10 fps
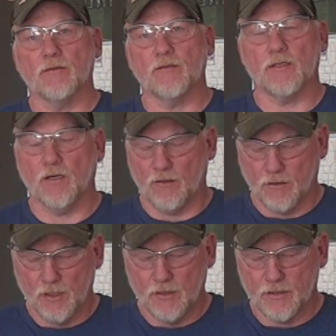
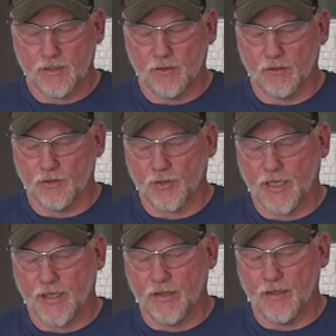So just a little
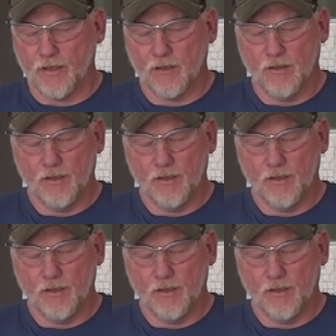trick there.